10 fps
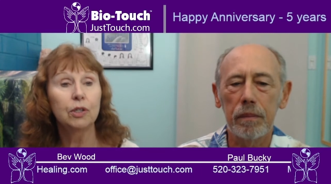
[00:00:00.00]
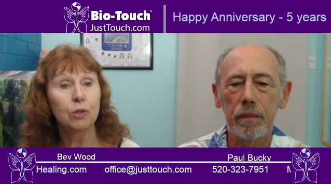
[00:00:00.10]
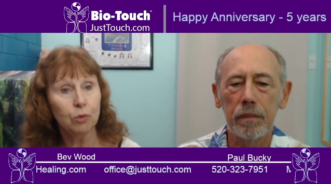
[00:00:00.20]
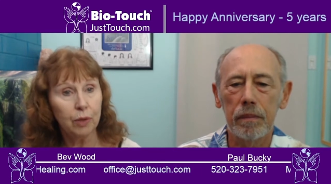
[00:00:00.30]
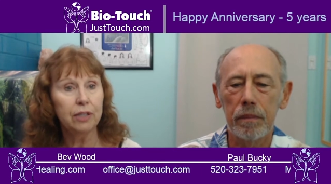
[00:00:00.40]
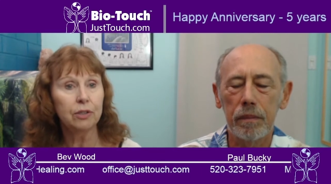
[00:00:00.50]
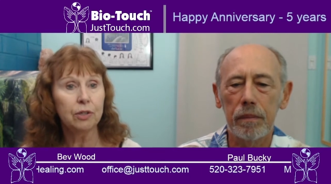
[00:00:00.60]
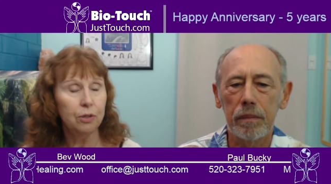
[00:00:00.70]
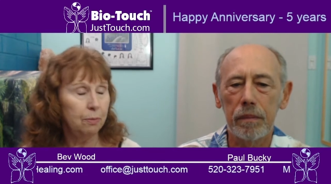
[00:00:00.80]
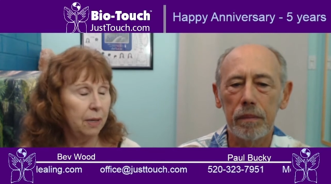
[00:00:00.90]
Speaker 1: greater
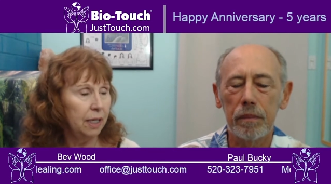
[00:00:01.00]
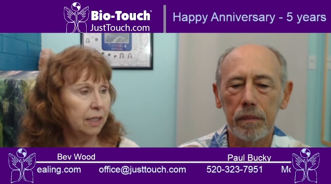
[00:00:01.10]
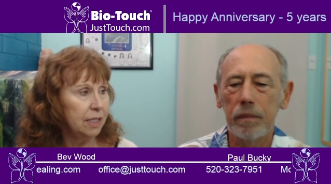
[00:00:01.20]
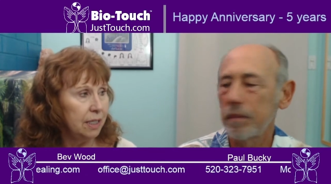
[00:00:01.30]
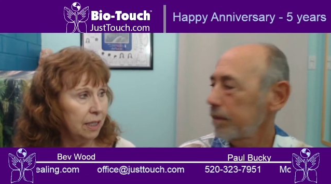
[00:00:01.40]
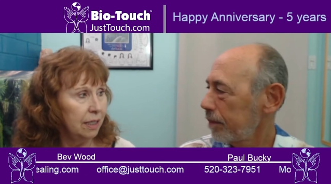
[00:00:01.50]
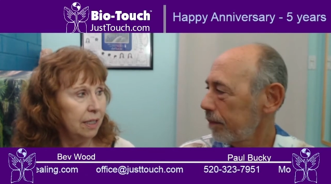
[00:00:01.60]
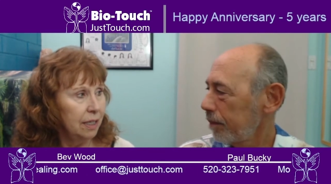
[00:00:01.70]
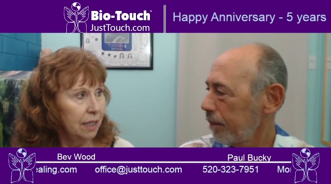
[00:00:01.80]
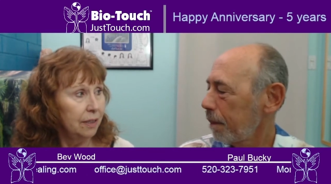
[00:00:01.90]
humanity.
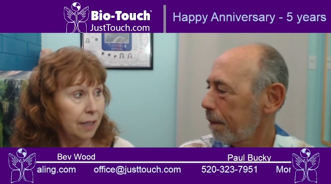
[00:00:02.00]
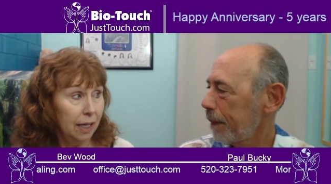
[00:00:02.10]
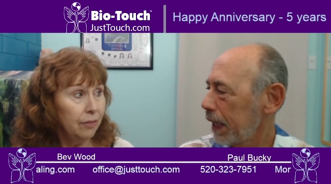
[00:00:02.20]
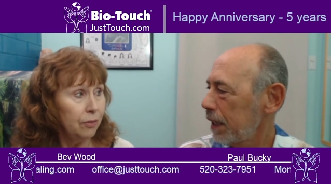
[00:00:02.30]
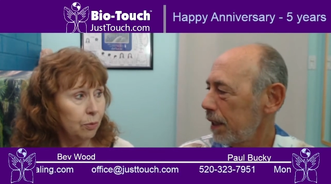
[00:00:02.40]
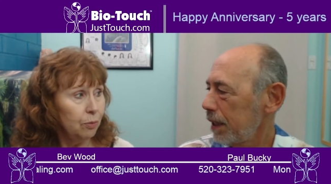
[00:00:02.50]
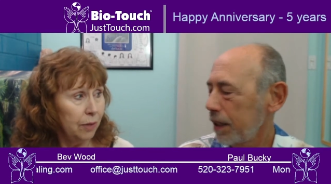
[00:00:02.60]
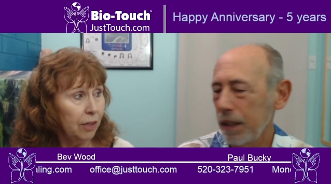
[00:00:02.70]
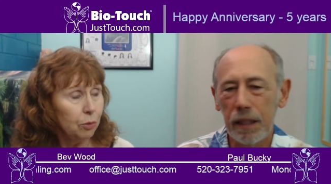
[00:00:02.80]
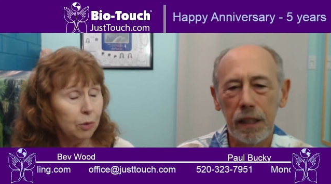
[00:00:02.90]
That's
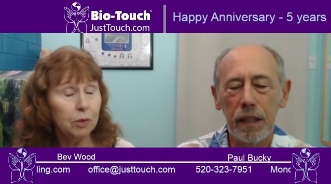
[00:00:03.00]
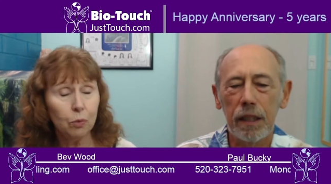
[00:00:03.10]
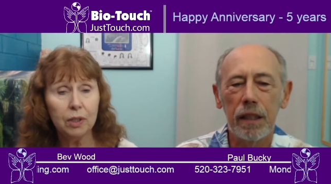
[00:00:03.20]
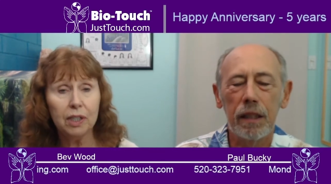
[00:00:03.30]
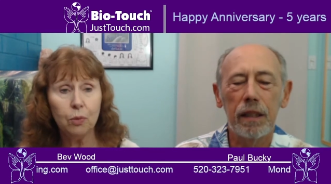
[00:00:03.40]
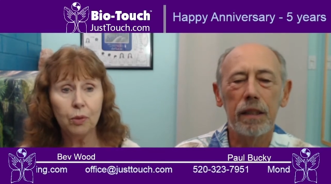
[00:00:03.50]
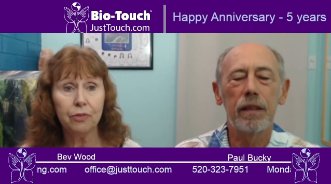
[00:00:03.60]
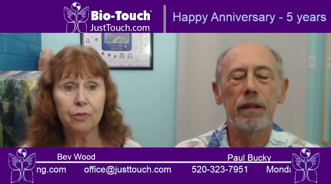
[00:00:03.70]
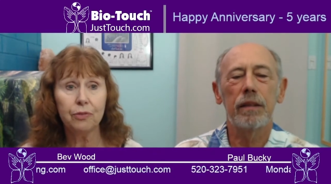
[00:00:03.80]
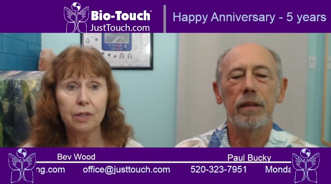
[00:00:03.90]
really
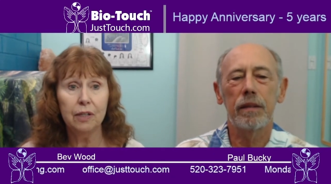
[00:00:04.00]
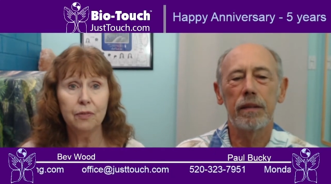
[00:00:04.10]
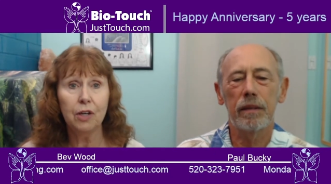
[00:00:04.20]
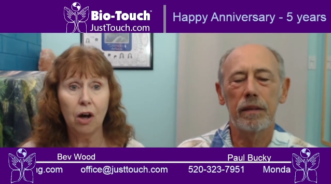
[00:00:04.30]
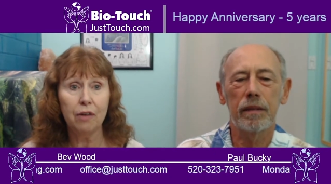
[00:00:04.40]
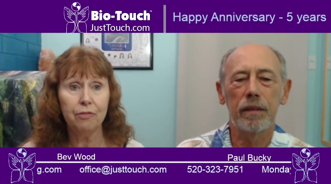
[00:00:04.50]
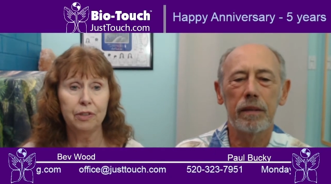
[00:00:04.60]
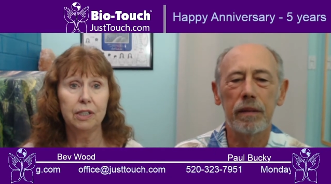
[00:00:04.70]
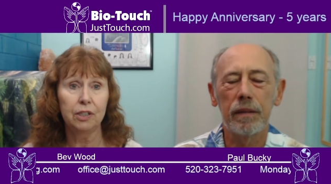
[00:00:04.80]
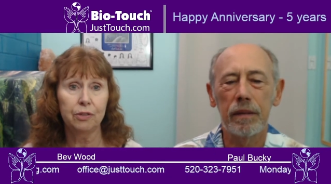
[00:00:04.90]
what's in the
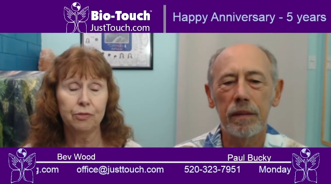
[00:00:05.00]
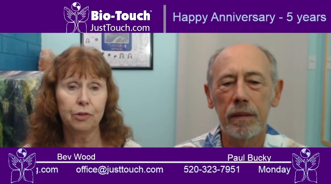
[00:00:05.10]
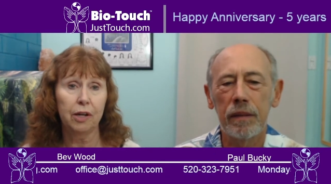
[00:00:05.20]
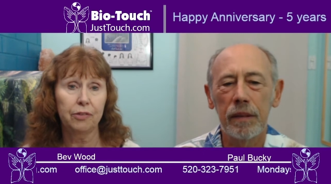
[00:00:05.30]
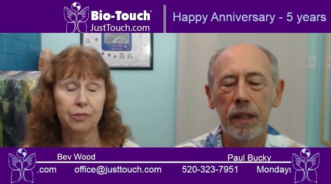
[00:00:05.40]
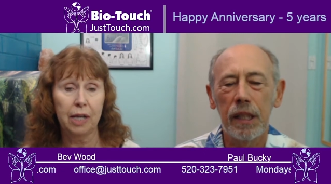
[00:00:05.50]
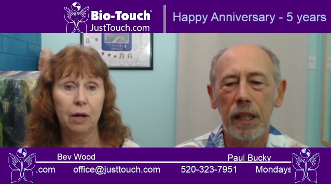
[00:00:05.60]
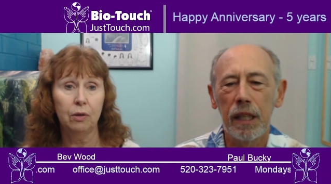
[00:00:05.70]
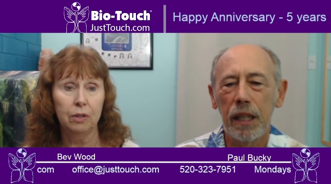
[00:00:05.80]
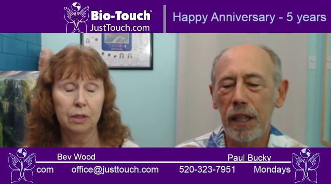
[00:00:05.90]
offing here for us
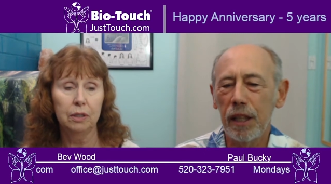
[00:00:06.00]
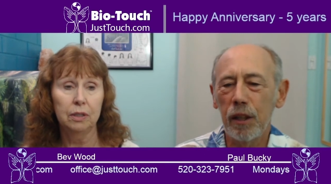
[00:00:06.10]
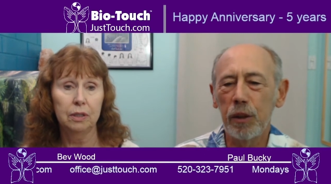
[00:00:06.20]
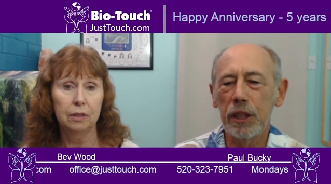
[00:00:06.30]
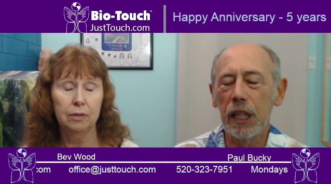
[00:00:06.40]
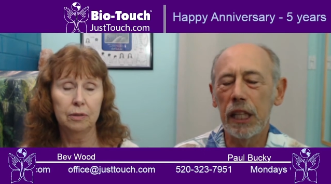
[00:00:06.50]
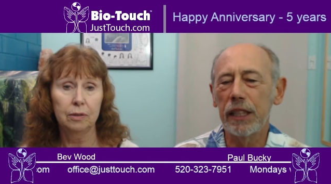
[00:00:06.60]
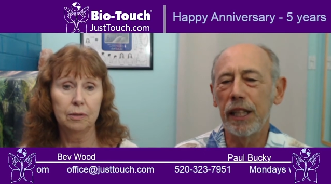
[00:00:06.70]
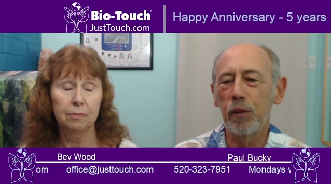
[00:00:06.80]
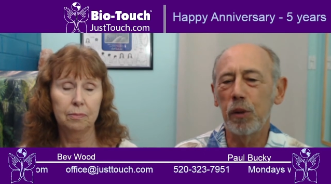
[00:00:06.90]
now.
Speaker 2: And I always
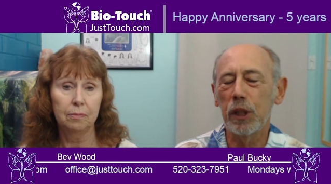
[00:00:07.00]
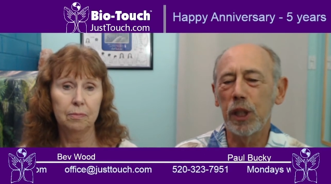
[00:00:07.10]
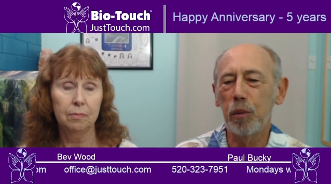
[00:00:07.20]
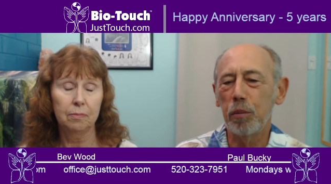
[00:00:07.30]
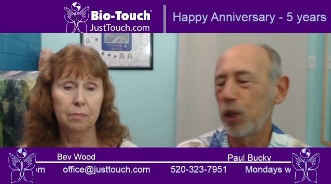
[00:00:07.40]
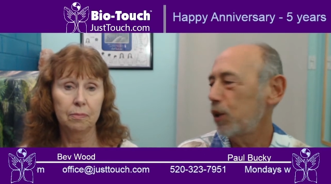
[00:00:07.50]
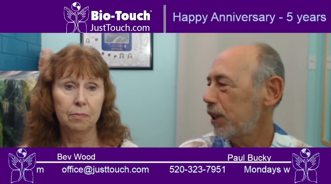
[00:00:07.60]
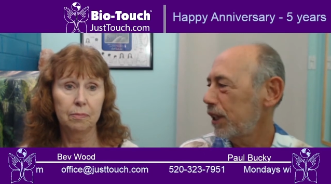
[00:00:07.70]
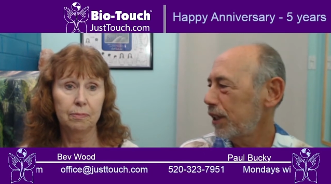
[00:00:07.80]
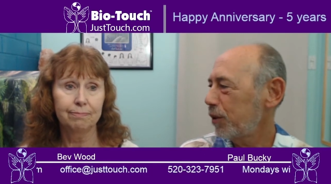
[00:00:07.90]
liked that word
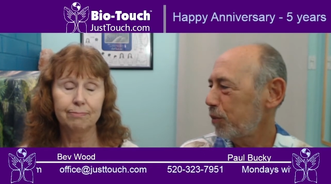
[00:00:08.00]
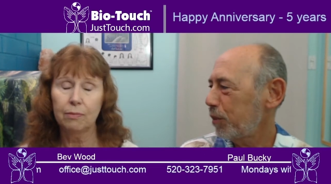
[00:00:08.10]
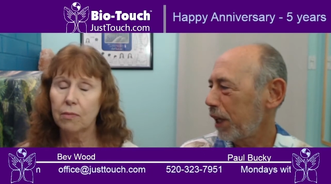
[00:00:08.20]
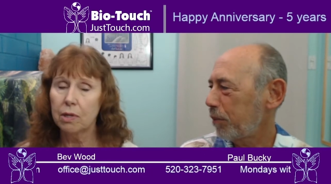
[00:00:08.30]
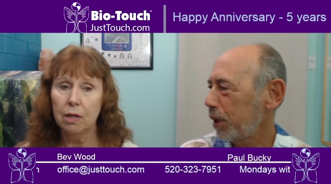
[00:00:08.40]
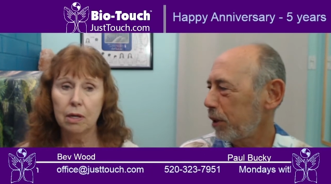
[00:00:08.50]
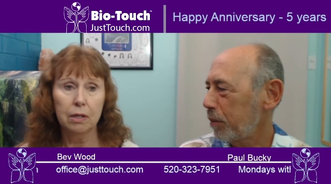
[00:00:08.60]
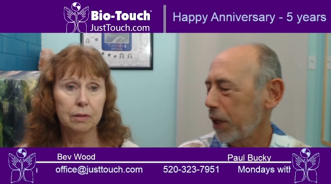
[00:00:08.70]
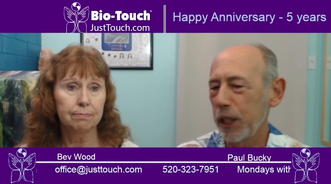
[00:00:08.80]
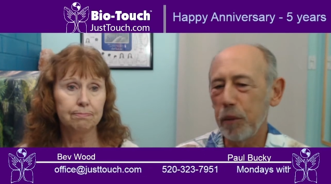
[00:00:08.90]
community. Back
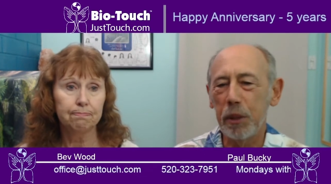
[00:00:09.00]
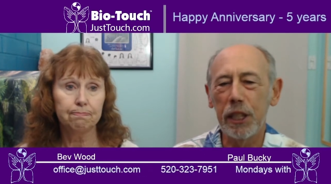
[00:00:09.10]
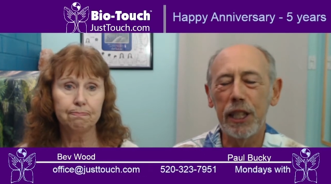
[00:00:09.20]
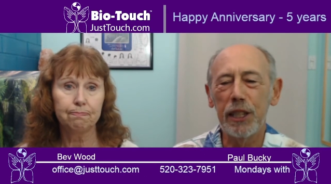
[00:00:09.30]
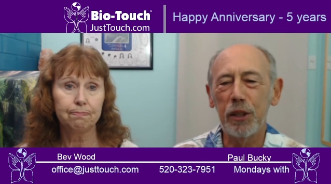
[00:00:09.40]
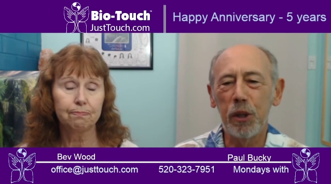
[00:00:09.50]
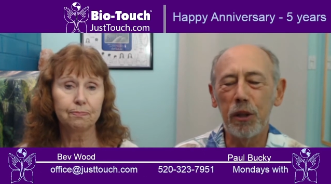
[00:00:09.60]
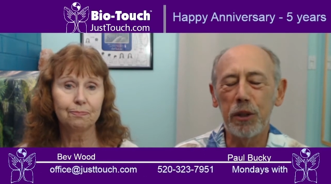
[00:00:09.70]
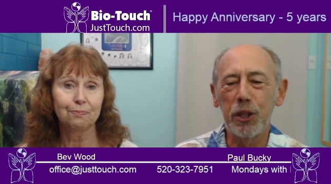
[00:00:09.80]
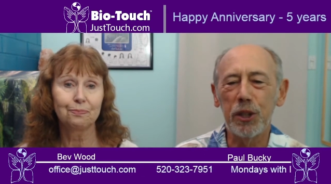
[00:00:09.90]
in my hippie days, we
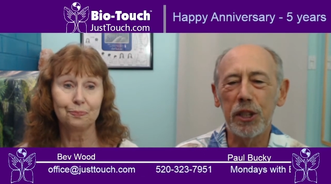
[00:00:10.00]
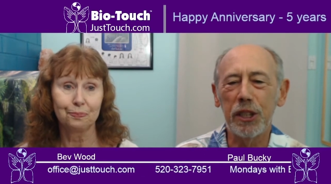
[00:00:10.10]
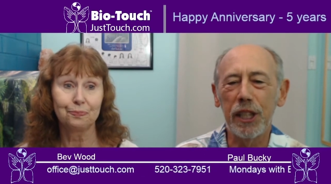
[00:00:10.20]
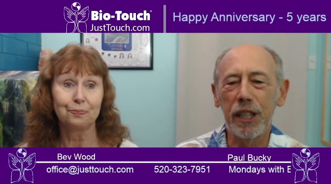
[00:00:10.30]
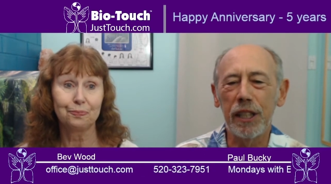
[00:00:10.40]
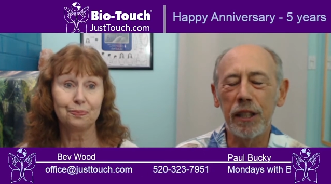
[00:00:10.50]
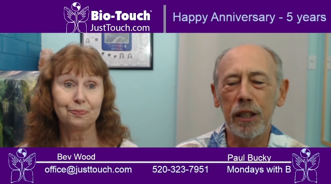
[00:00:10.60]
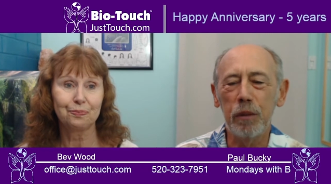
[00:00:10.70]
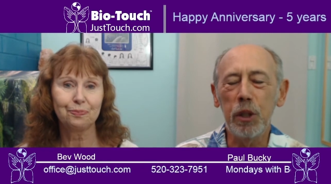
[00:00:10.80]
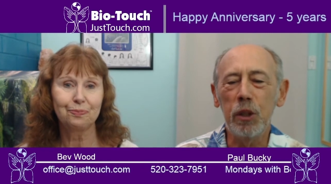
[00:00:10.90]
always used to say
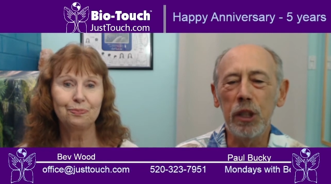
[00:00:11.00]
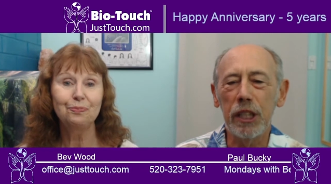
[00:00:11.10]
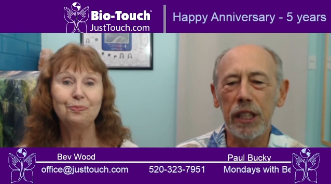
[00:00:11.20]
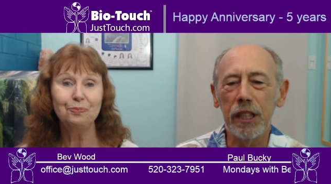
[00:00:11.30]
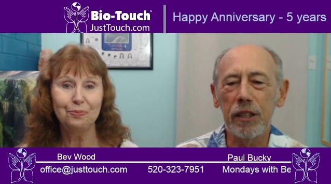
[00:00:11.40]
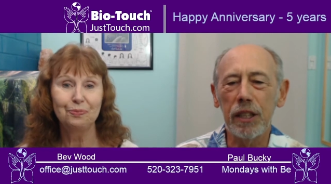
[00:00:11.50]
community. It's